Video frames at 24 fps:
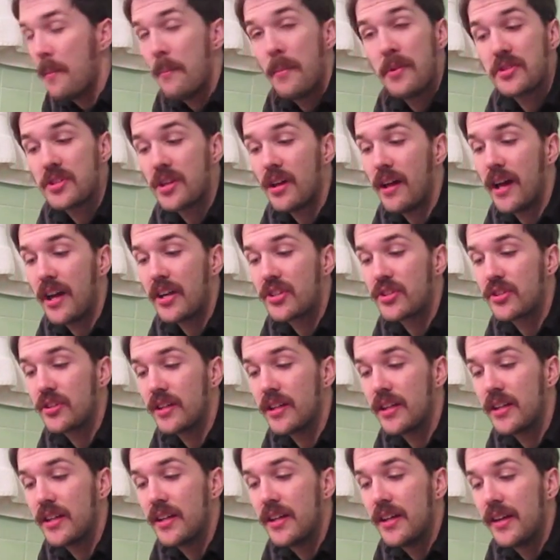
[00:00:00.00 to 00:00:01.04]
Michelle
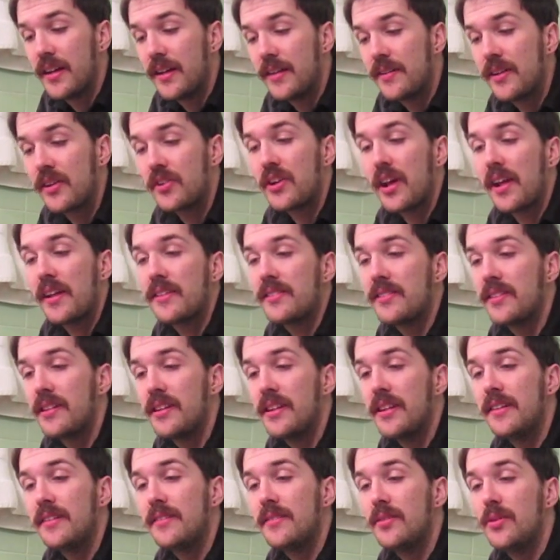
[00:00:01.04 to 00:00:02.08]
actually suggested
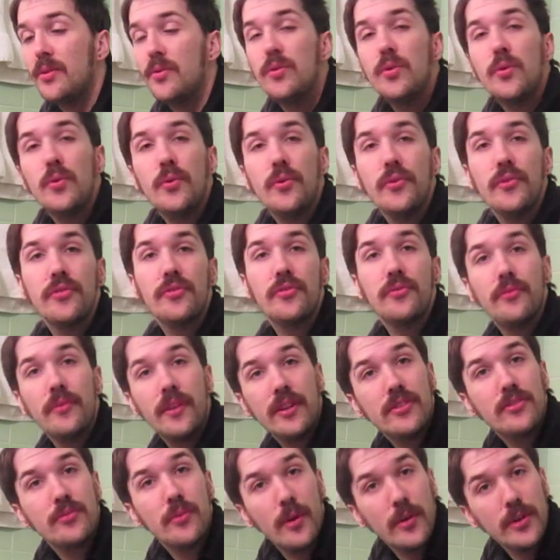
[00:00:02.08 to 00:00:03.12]
these two tools,
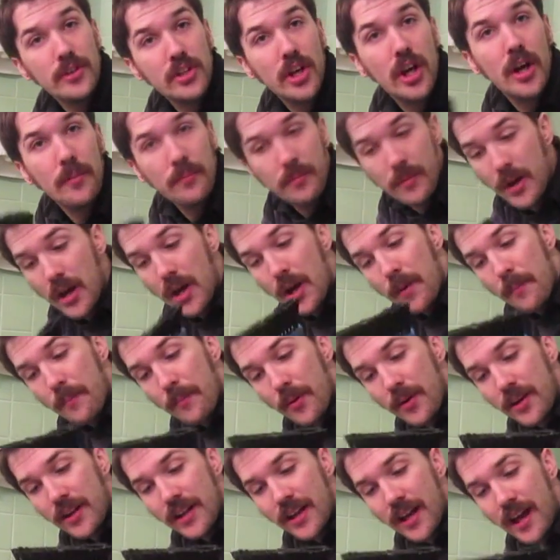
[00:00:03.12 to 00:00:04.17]
which are
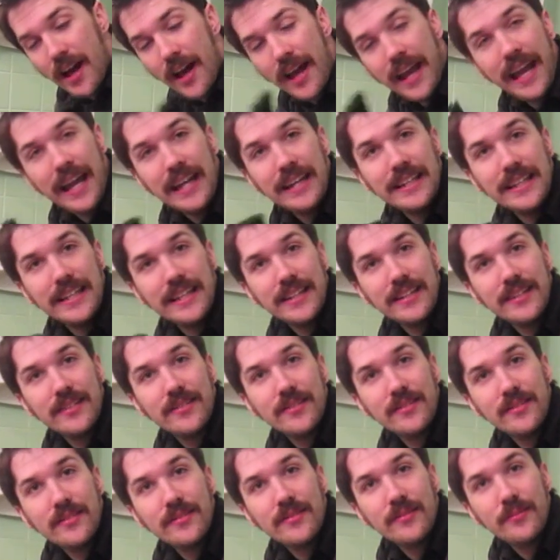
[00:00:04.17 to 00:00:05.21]
pretty uh, handy.
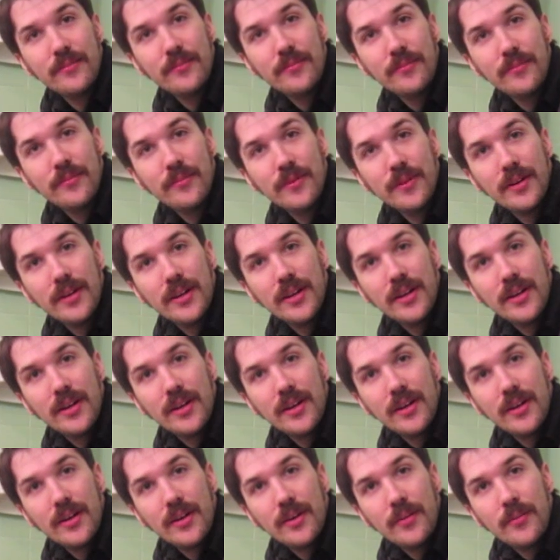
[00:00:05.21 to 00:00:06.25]
Thank you, Grandma.
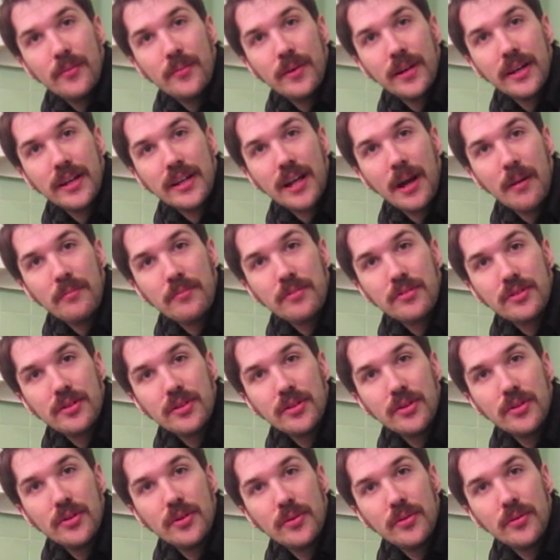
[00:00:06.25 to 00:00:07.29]
When it comes
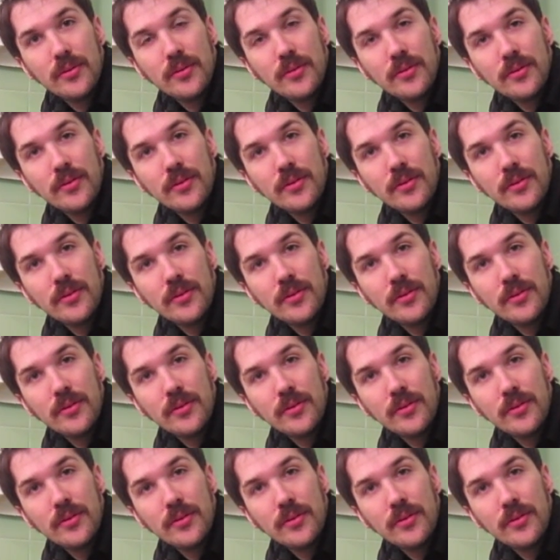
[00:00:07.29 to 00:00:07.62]
to